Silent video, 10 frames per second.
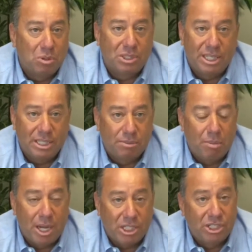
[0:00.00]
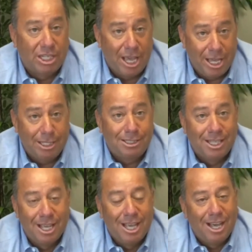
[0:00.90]
see as much gains.
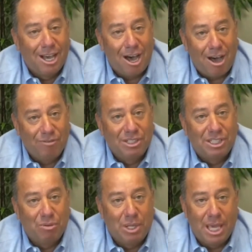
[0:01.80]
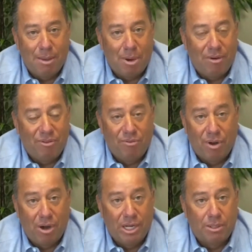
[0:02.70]
Obviously, we came off a
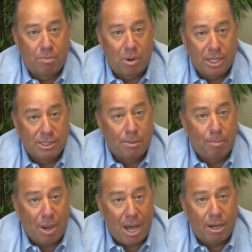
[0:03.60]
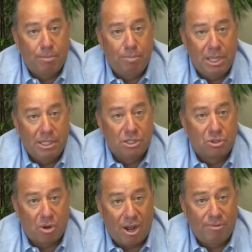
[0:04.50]
very depressed bottom, peak to
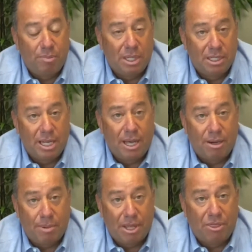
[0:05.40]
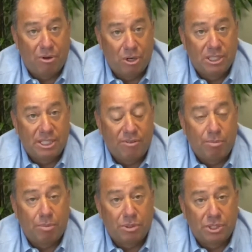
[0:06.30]
trough being down about
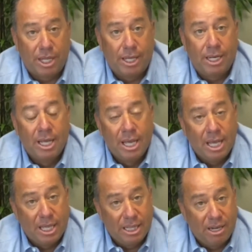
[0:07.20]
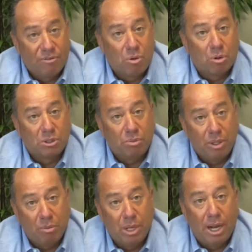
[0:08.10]
37%. And then, of course,
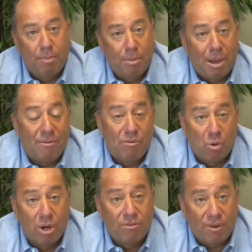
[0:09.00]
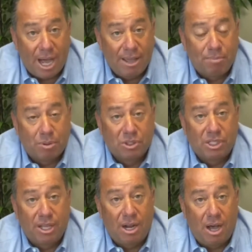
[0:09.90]
we went up about
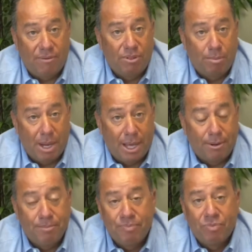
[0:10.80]
45% off the bottom,